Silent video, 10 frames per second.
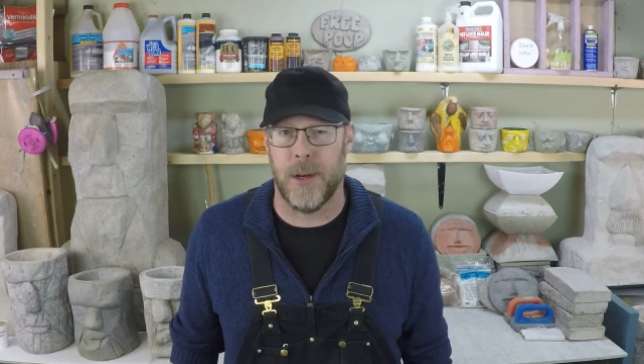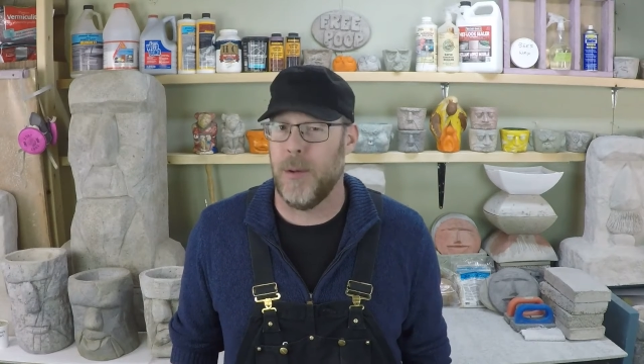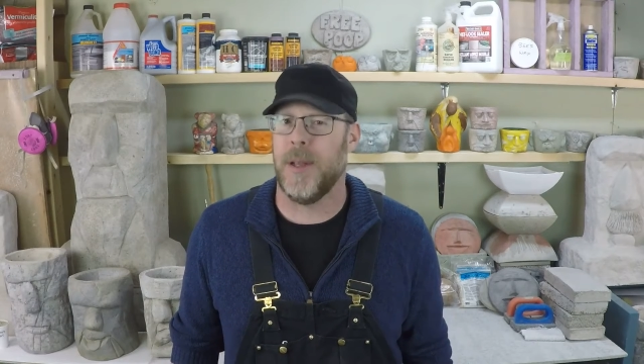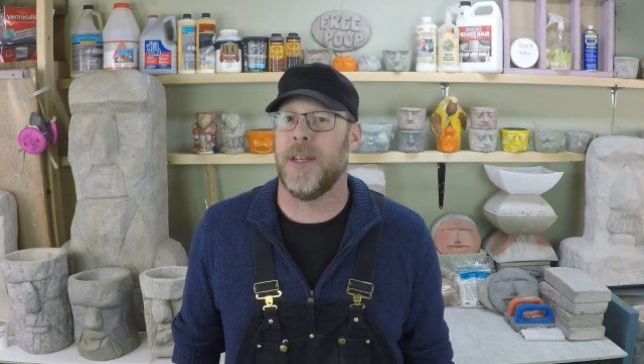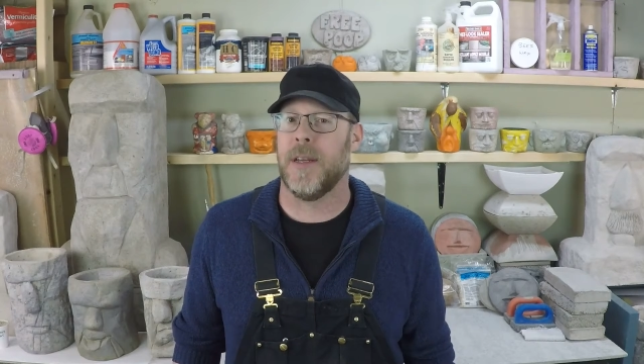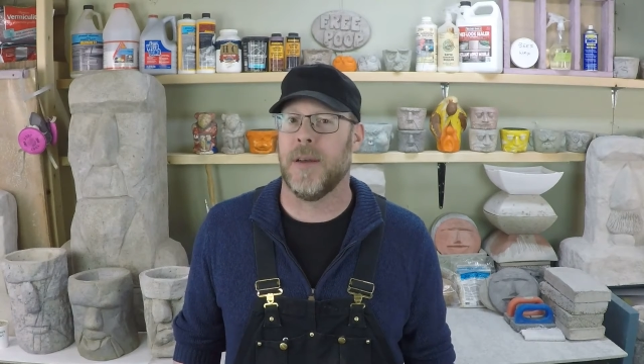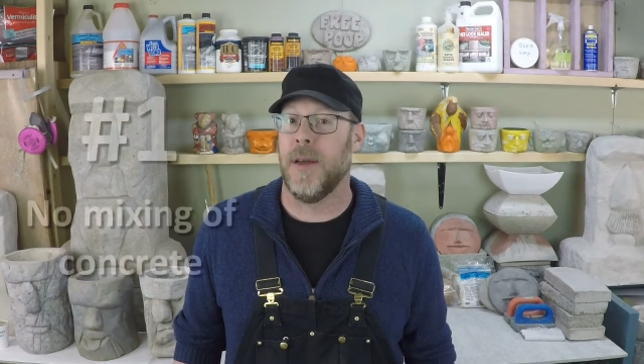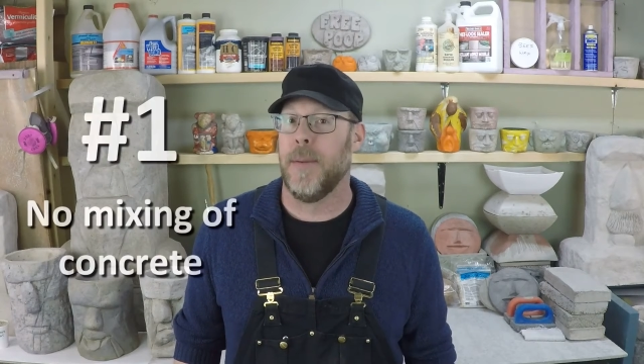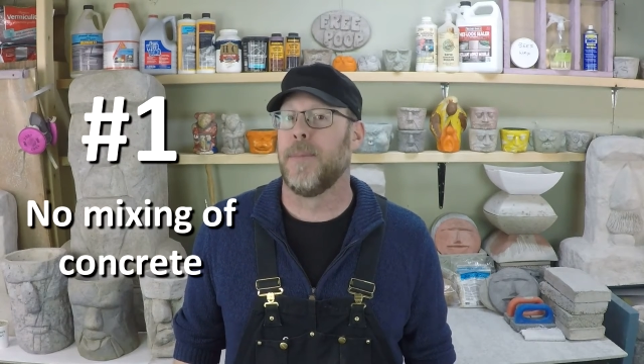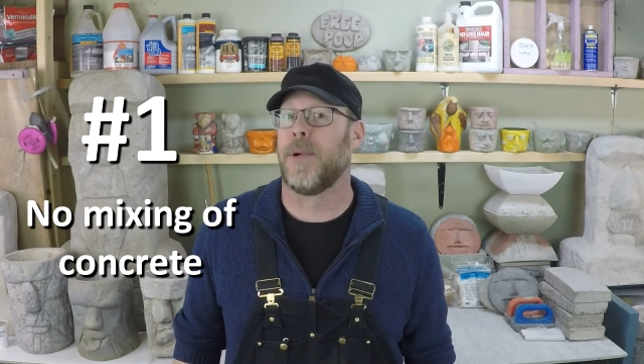No need to
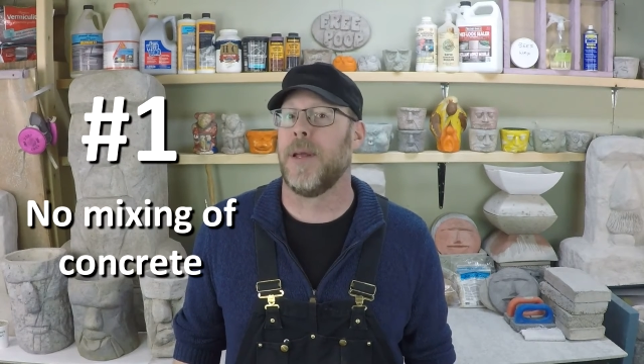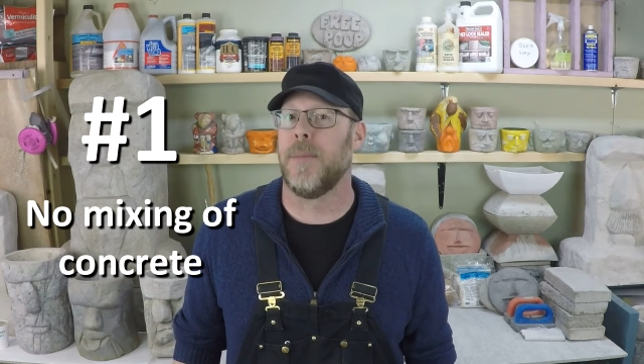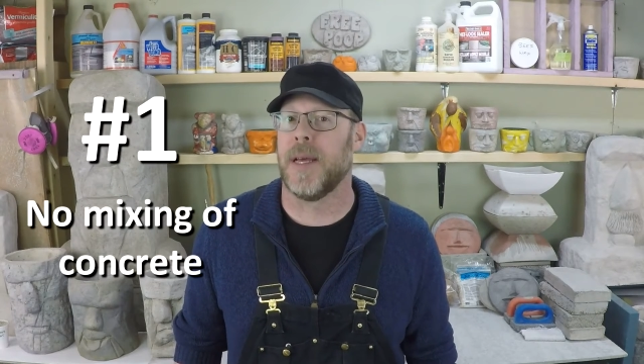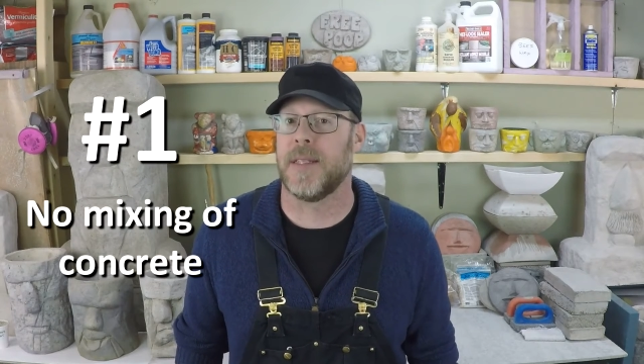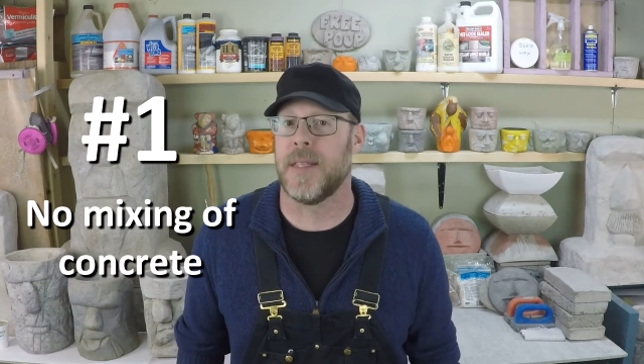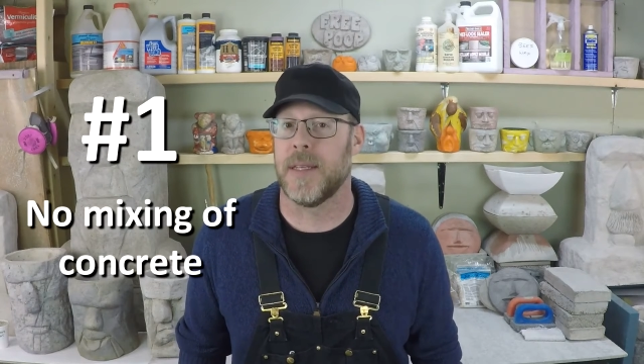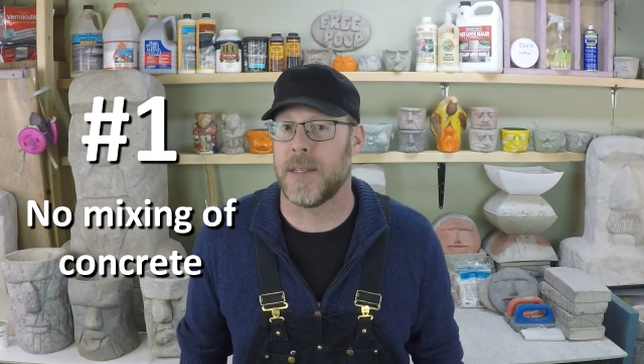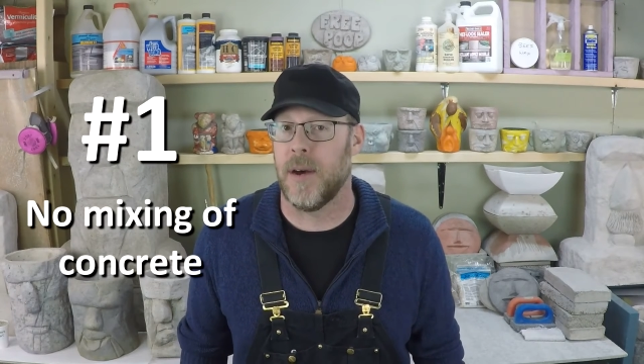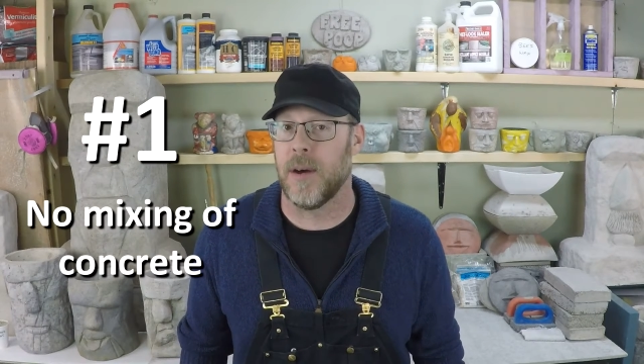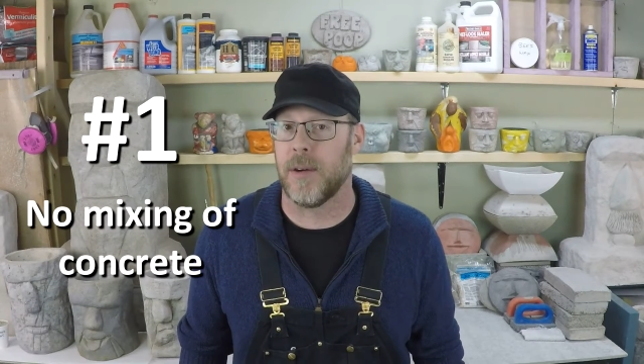pre-mix this
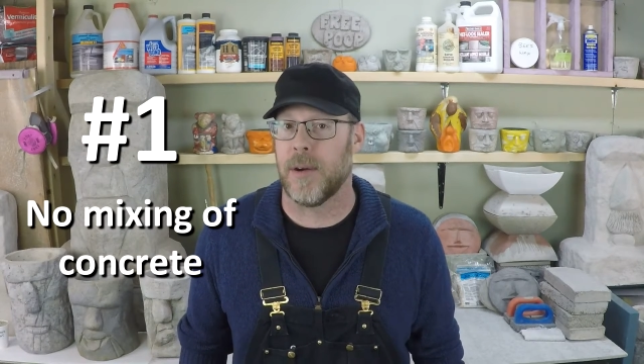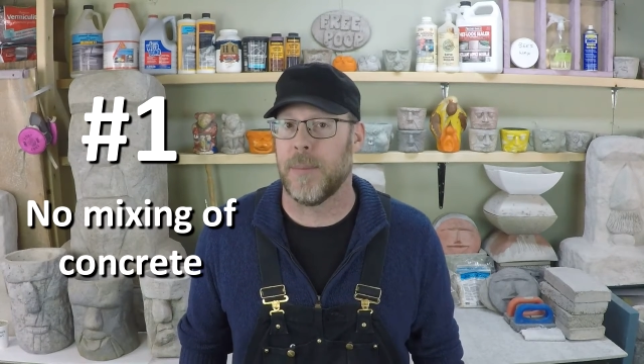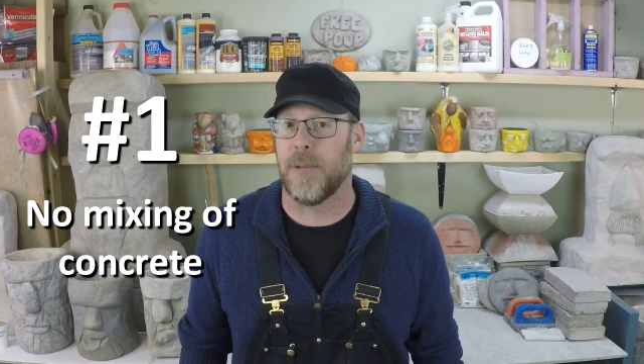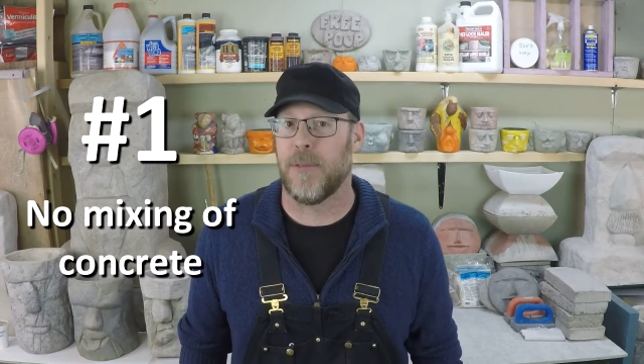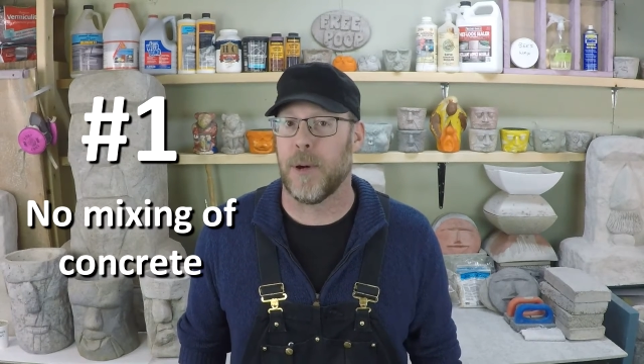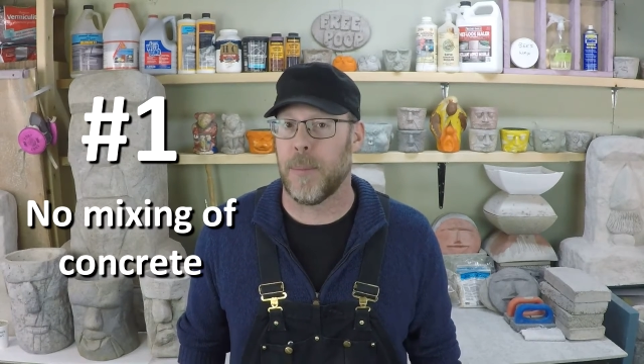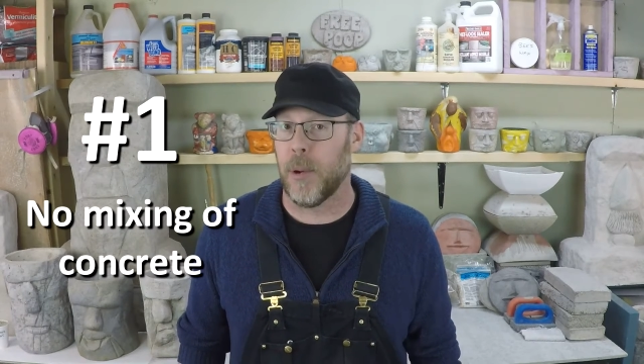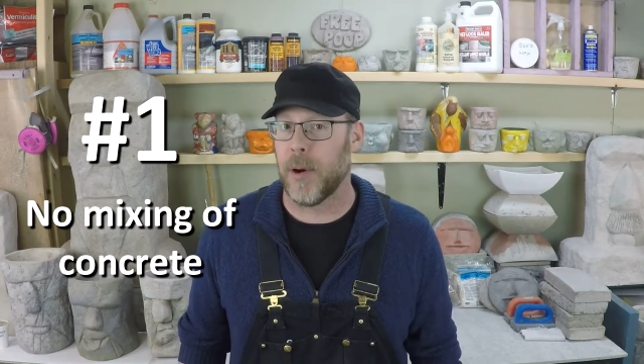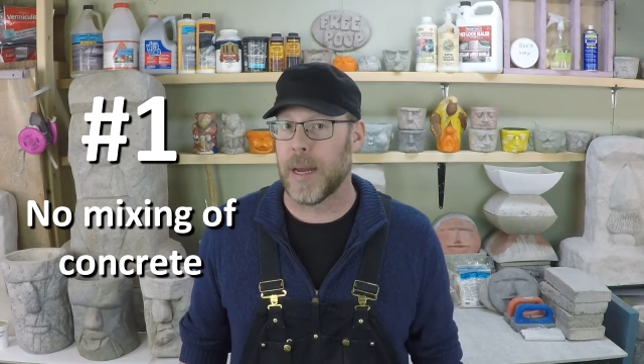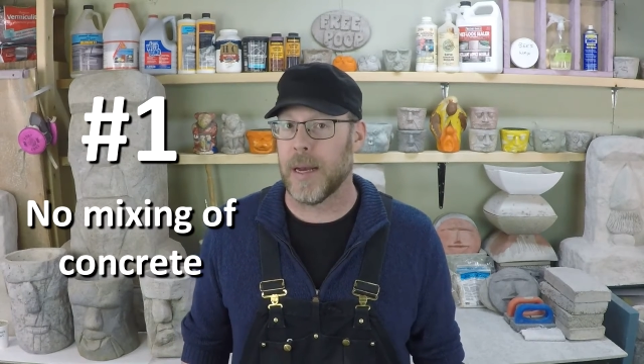concrete before
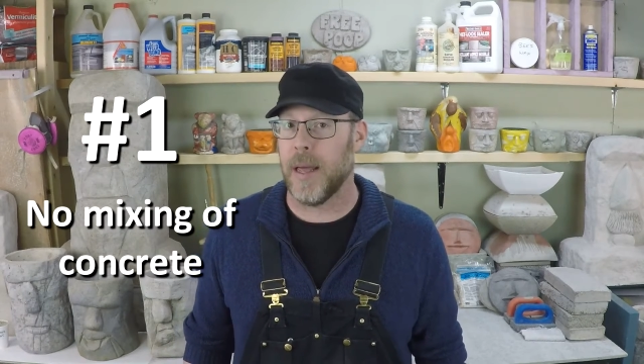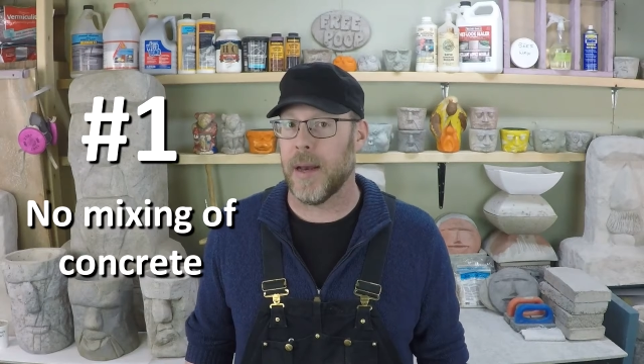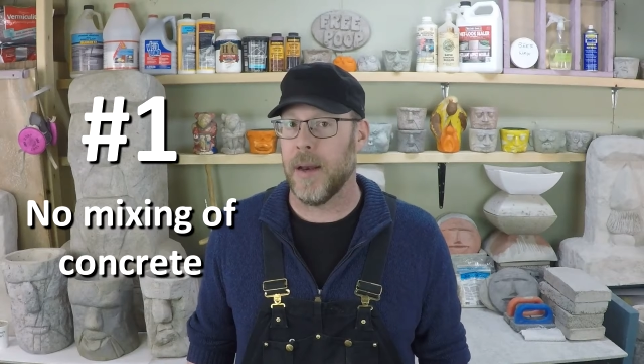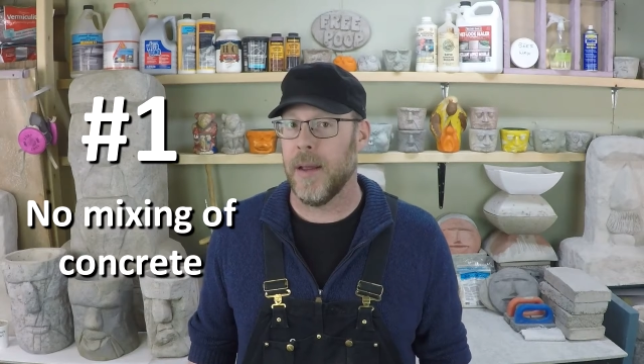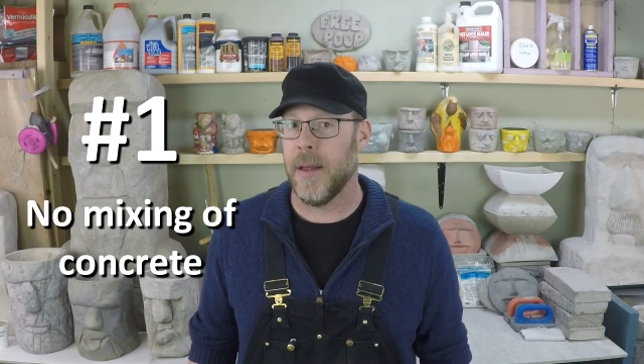pouring it in.